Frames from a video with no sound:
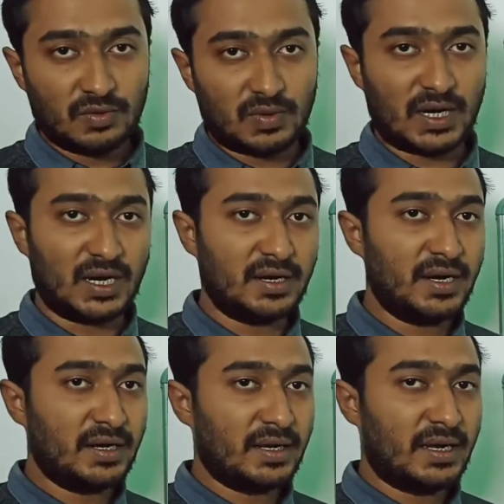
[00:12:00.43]

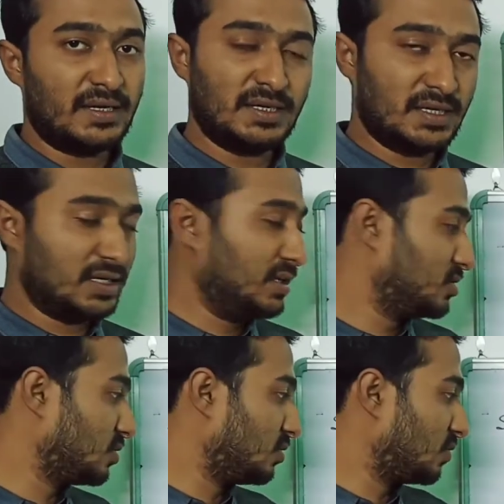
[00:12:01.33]
180
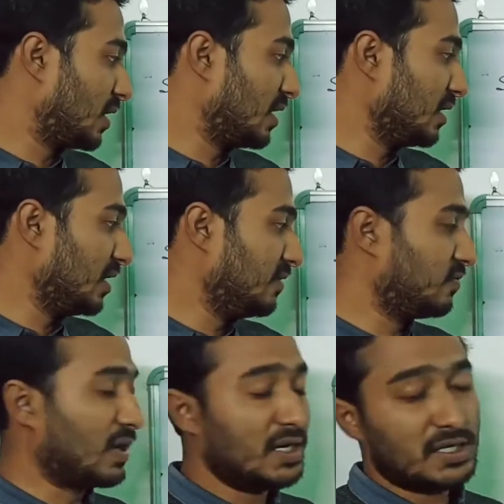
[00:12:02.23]
degrees. So if
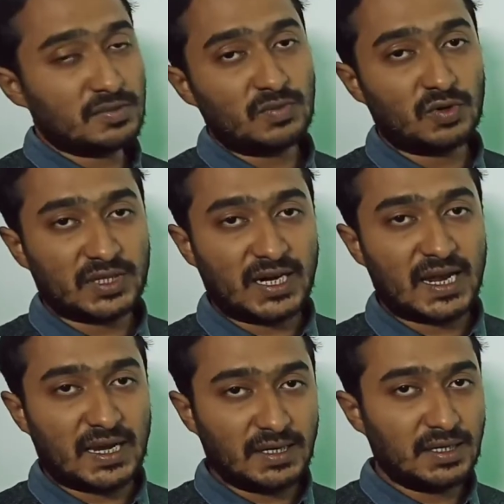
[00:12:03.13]
one is more than
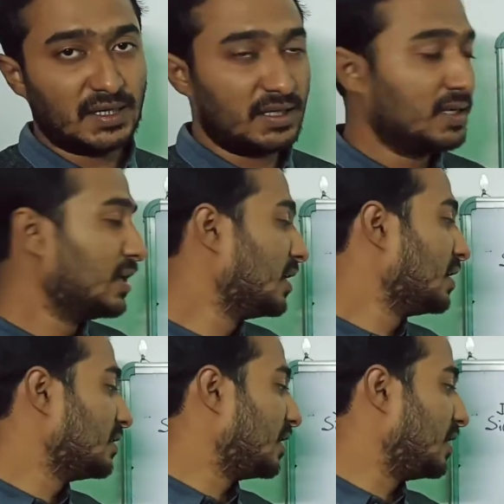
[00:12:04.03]
90 degree,
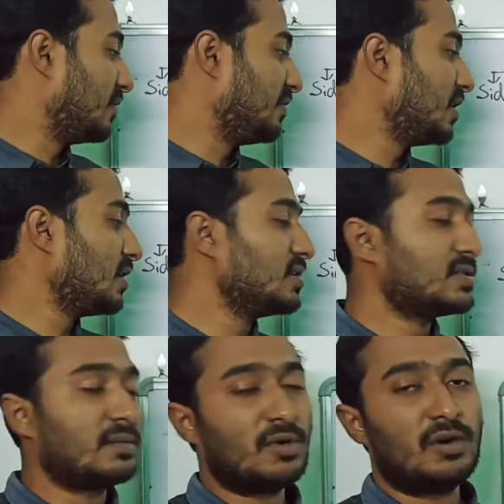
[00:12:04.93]
then definitely
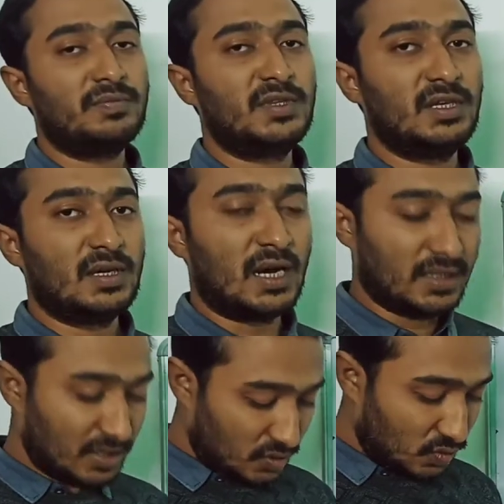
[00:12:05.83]
sum of the
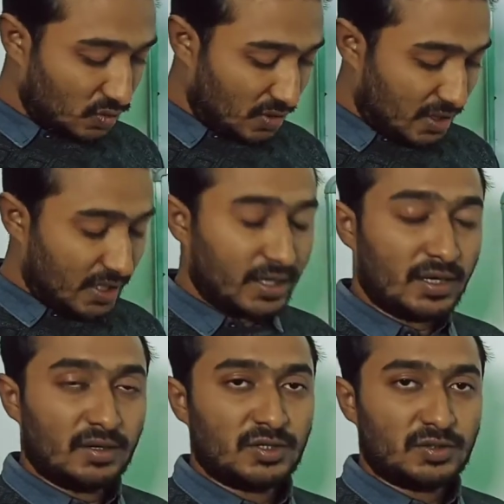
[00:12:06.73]
other two
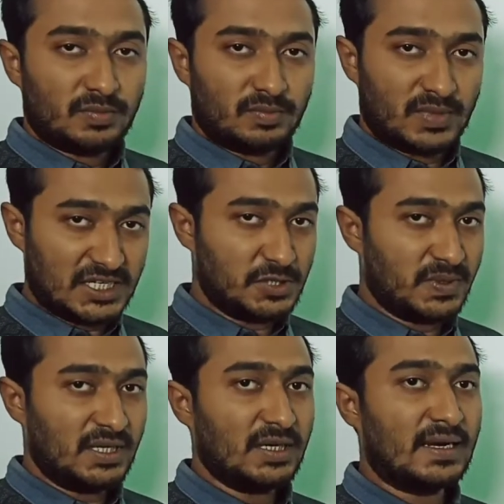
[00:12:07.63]
must
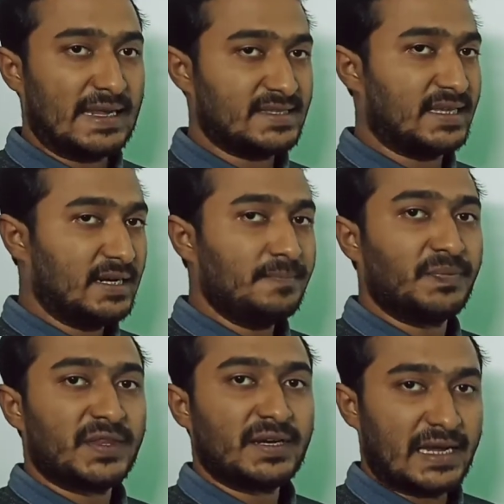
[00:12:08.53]
be less than
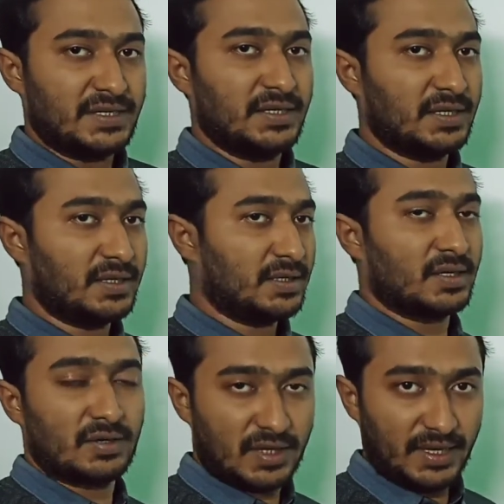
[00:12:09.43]
90 degree.
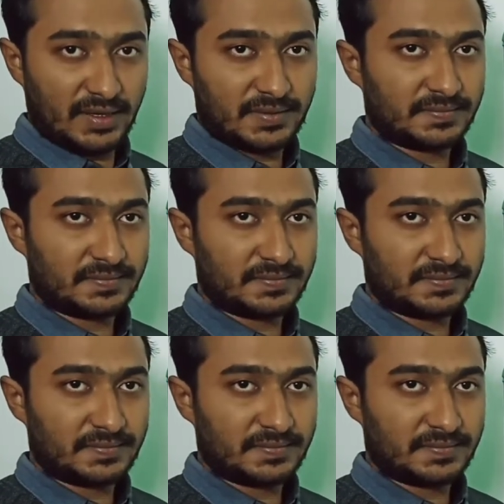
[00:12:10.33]
Okay.